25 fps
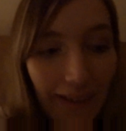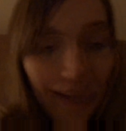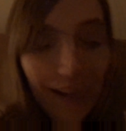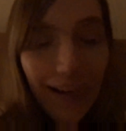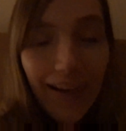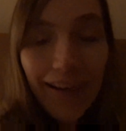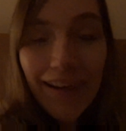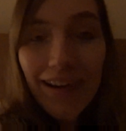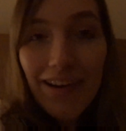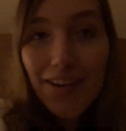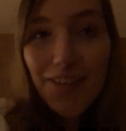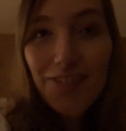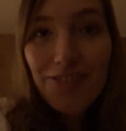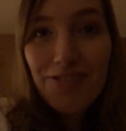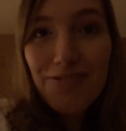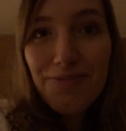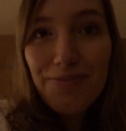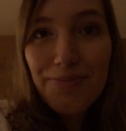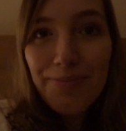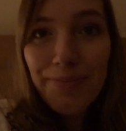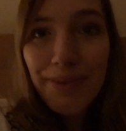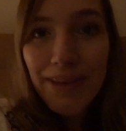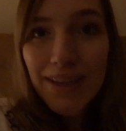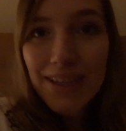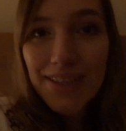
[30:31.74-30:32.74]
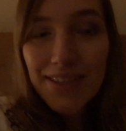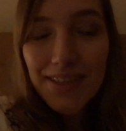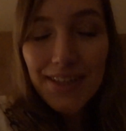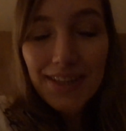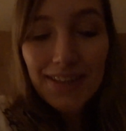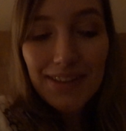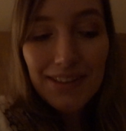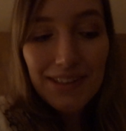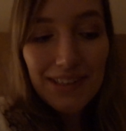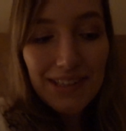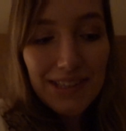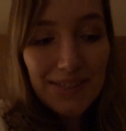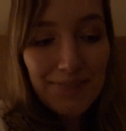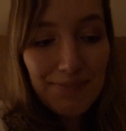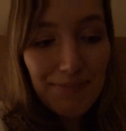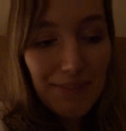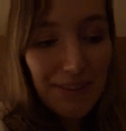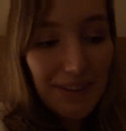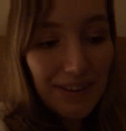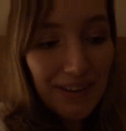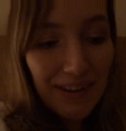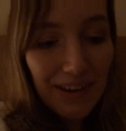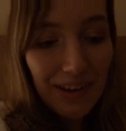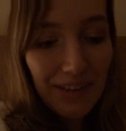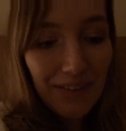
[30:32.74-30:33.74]
I love bits in this
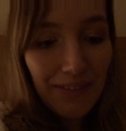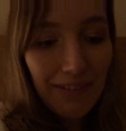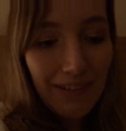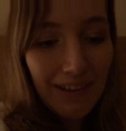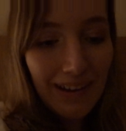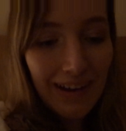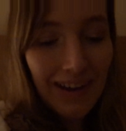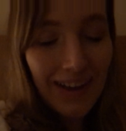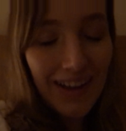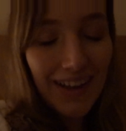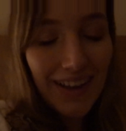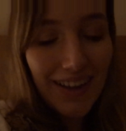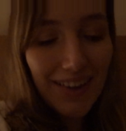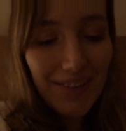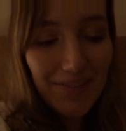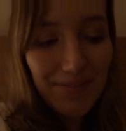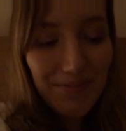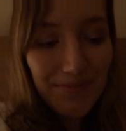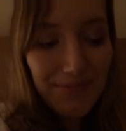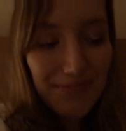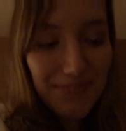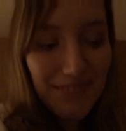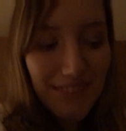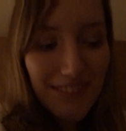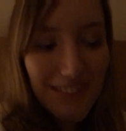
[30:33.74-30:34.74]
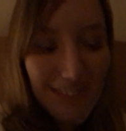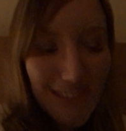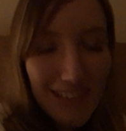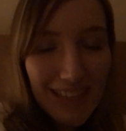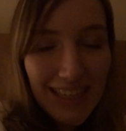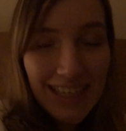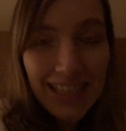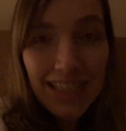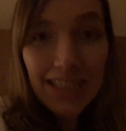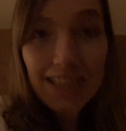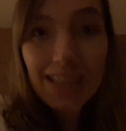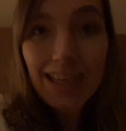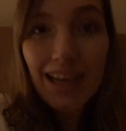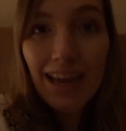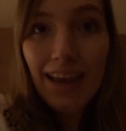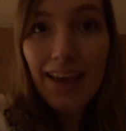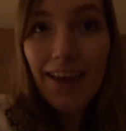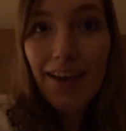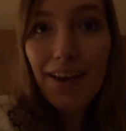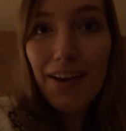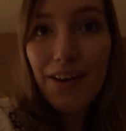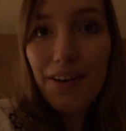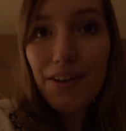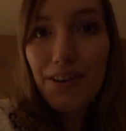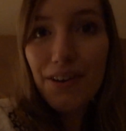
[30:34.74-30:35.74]
book where it's
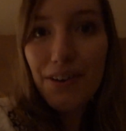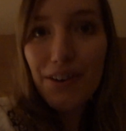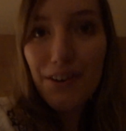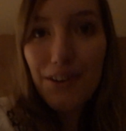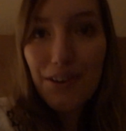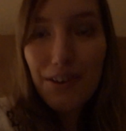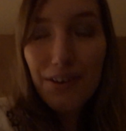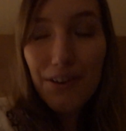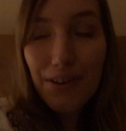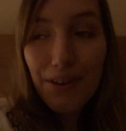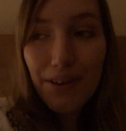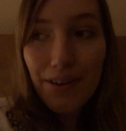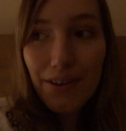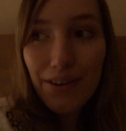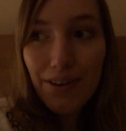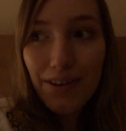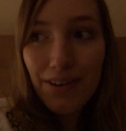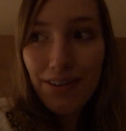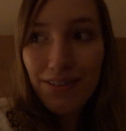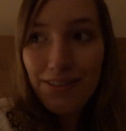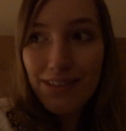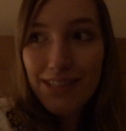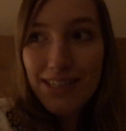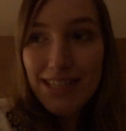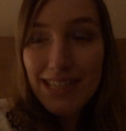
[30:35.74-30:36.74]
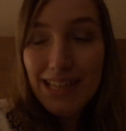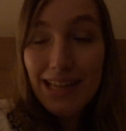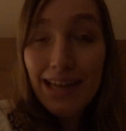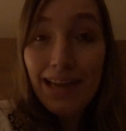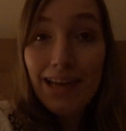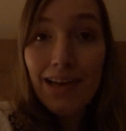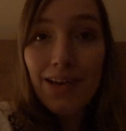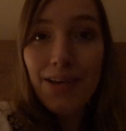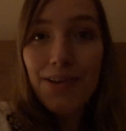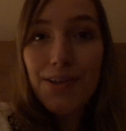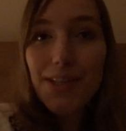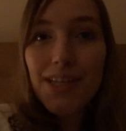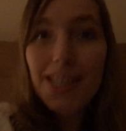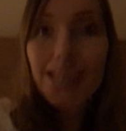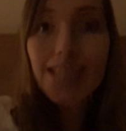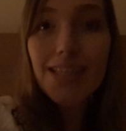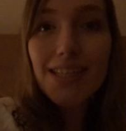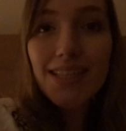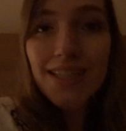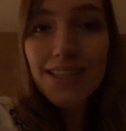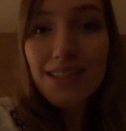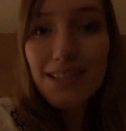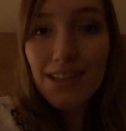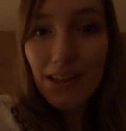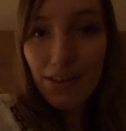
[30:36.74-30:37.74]
like obviously alluding to
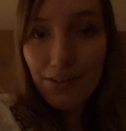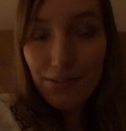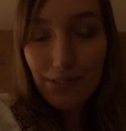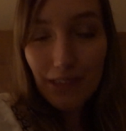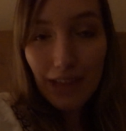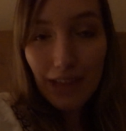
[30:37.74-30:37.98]
stuff